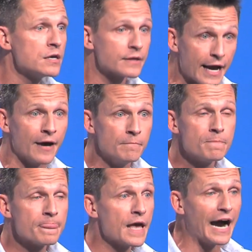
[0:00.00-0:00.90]
Yeah,
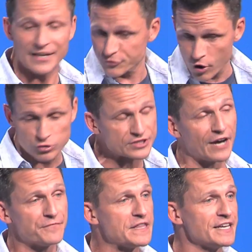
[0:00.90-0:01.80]
I throw
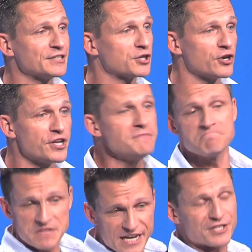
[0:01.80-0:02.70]
stuff in there dirty,
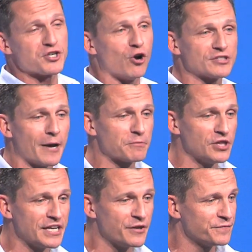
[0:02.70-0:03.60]
it shows up
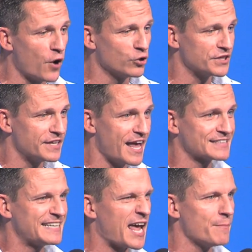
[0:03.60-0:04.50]
clean and folded the
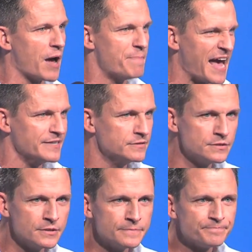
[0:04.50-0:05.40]
next day in my bed.
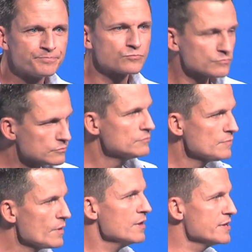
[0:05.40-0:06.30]

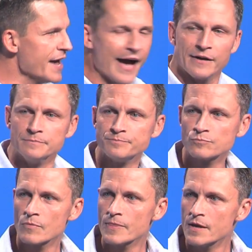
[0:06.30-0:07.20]
Yeah.
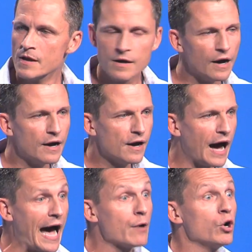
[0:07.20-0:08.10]

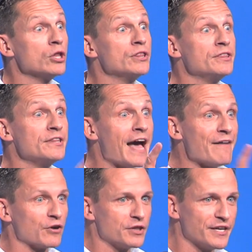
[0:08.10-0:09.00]
I will
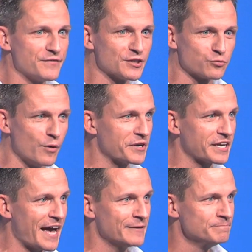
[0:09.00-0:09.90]
never leave this woman
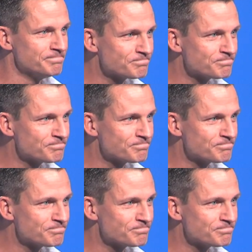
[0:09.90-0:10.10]
again.